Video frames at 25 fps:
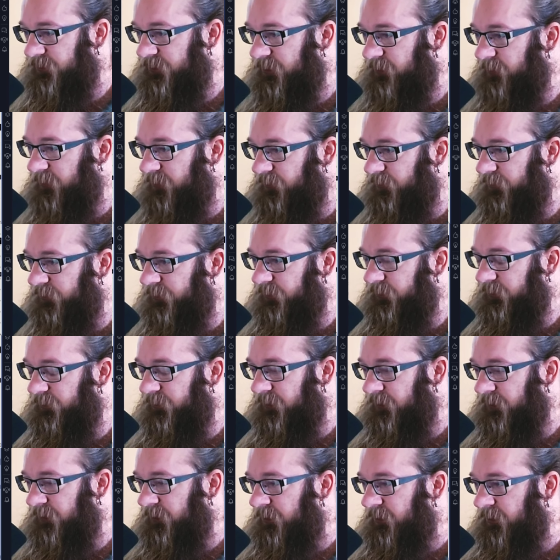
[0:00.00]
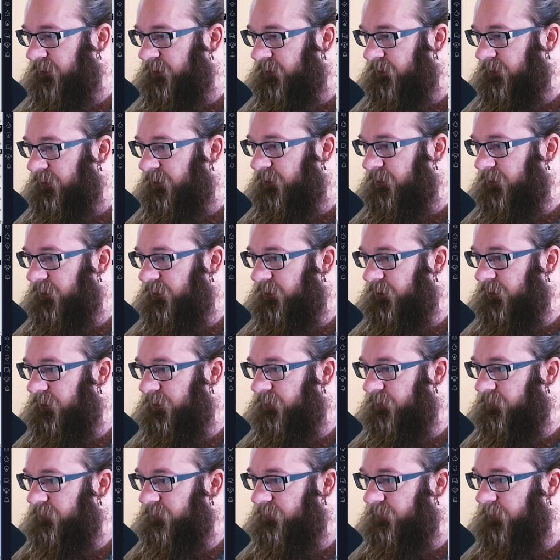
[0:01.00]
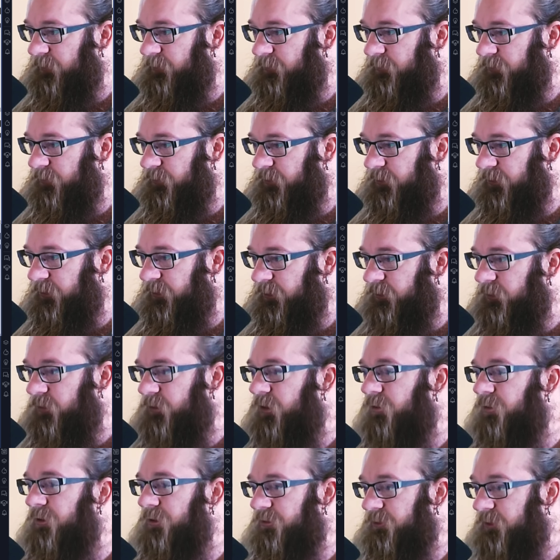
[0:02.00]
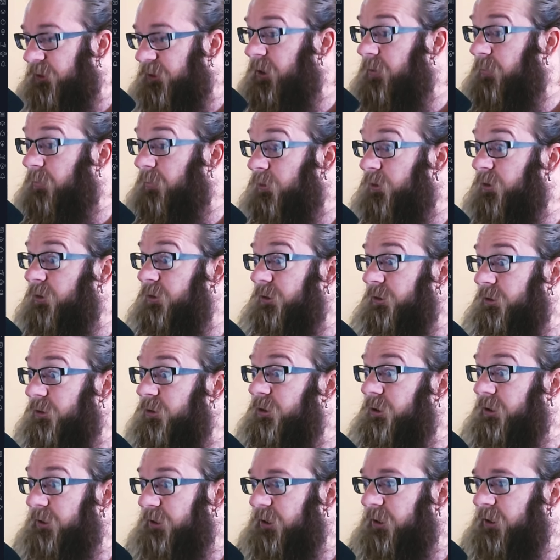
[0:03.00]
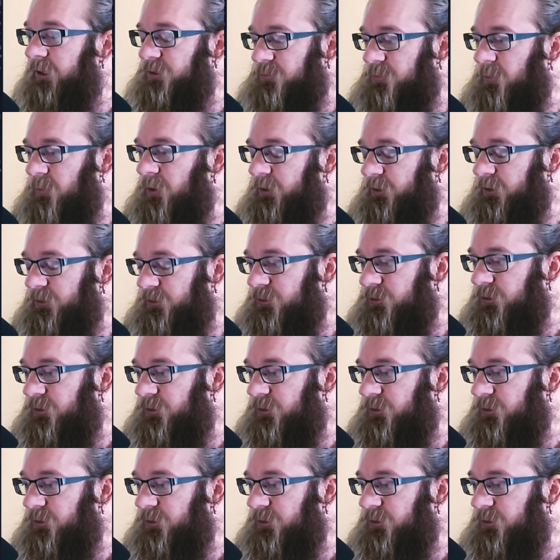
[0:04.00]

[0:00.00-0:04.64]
I really the only thing I'm really looking at is market structure